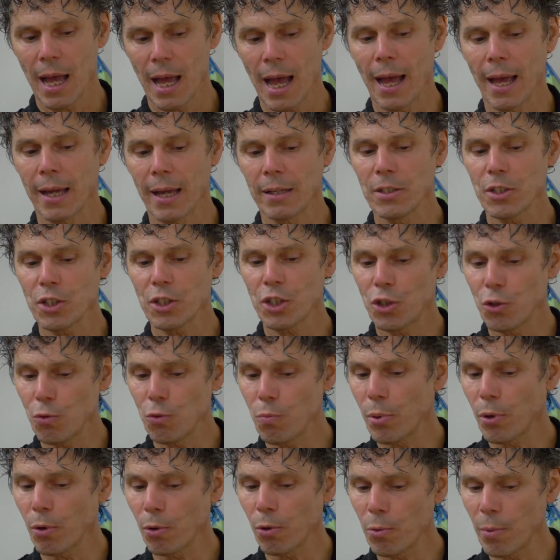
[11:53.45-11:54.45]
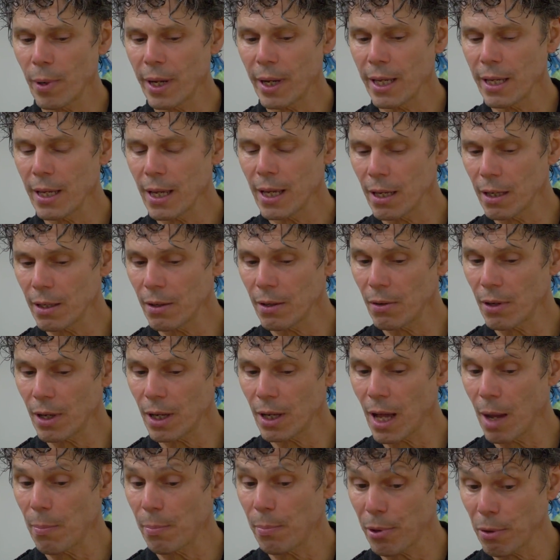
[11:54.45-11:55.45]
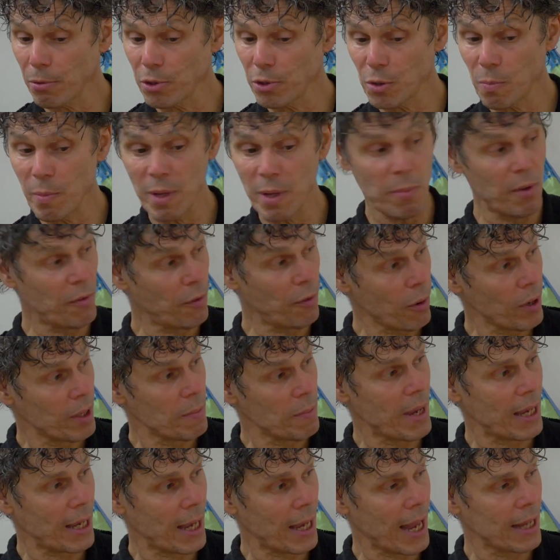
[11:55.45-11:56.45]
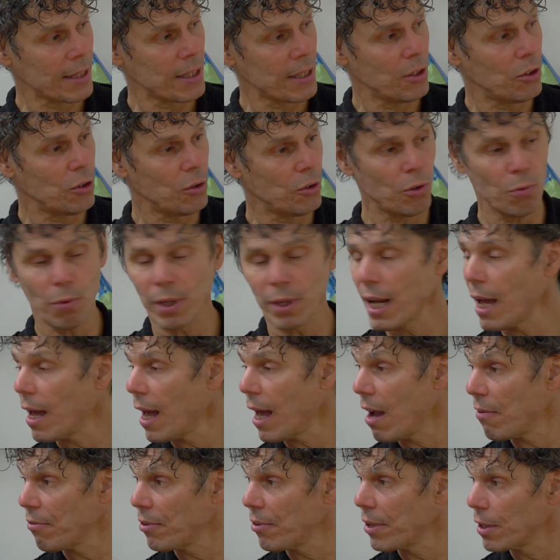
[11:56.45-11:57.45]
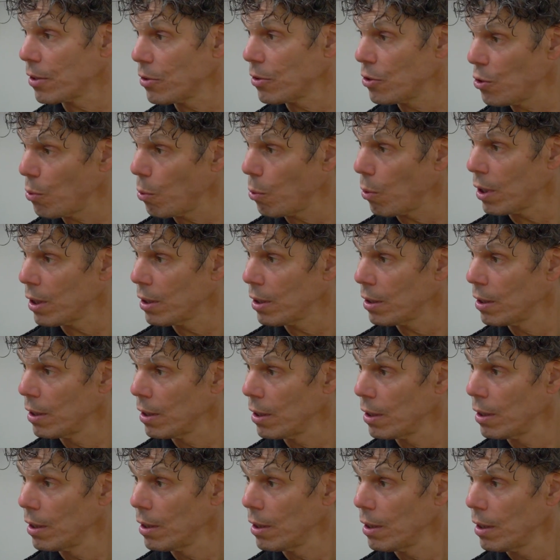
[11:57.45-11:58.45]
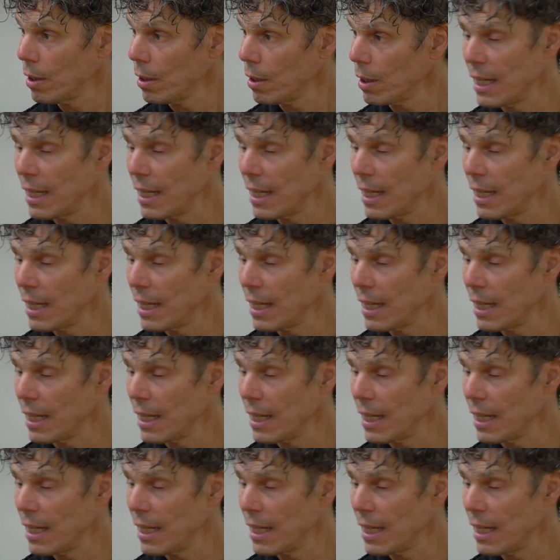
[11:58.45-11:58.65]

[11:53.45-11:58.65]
and Sue Broadway approached me before I'd met Cathy to do an African tour, mm-hmm.